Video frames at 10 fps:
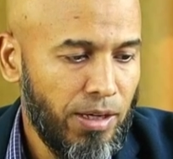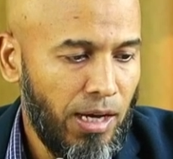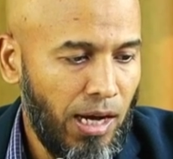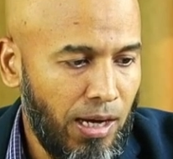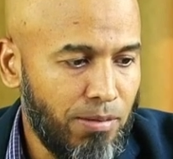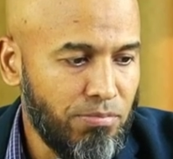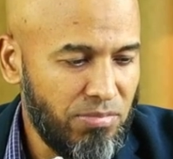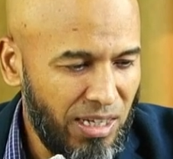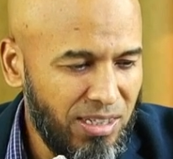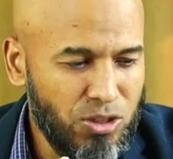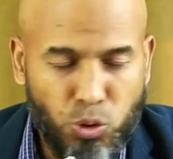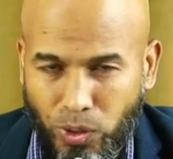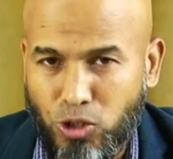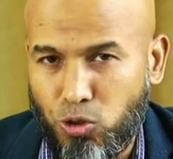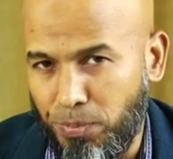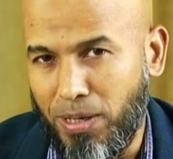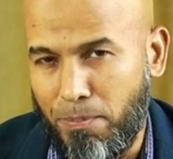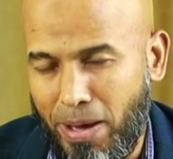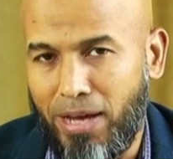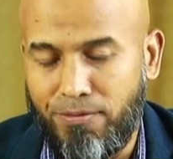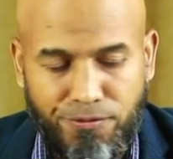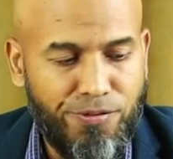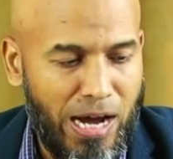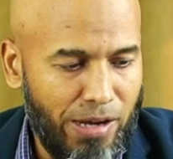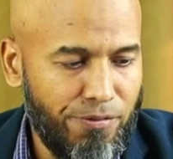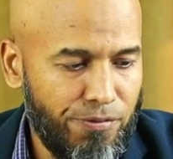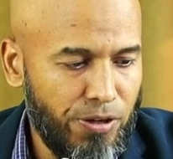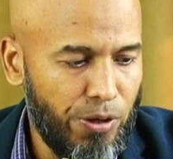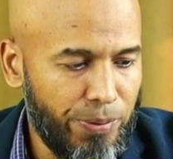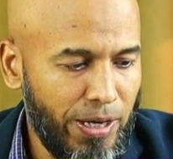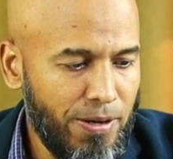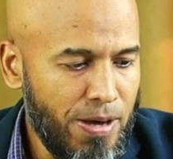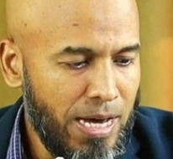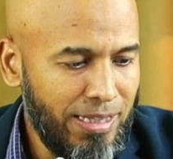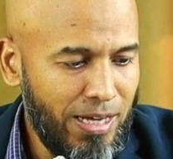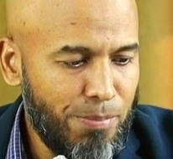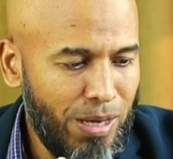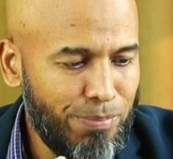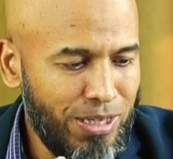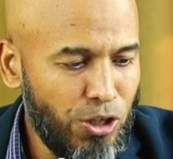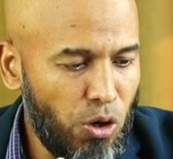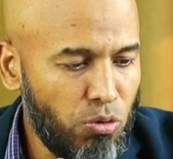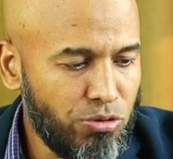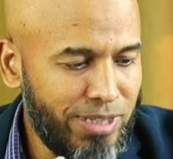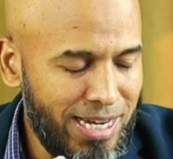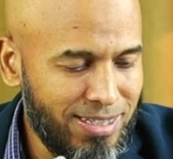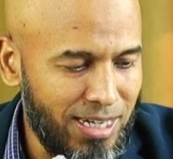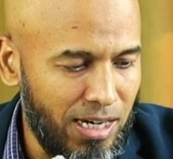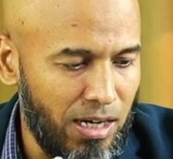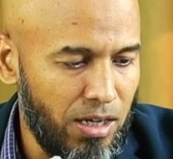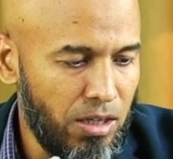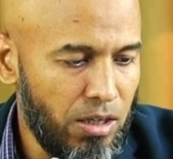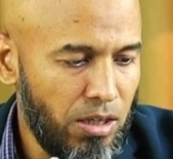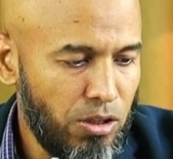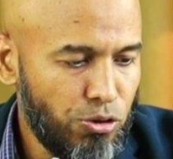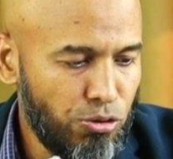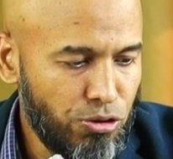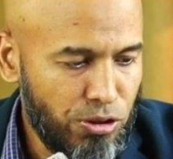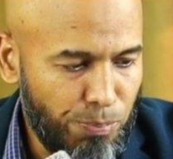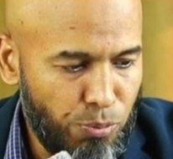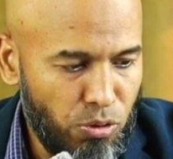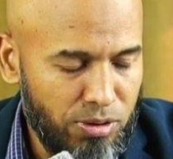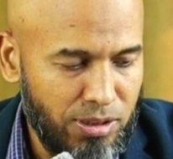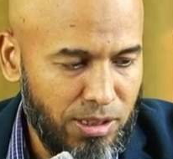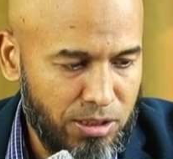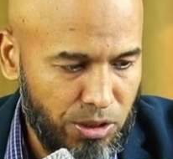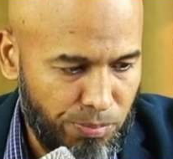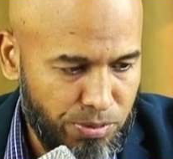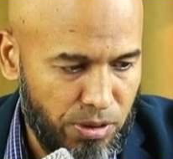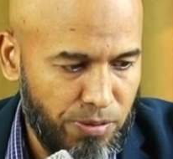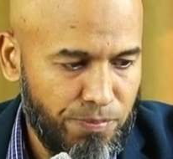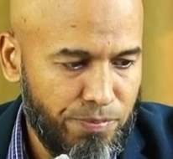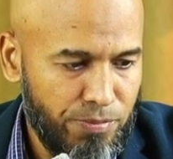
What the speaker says: then is going to be a band 5. Okay, there may be no data to support the description.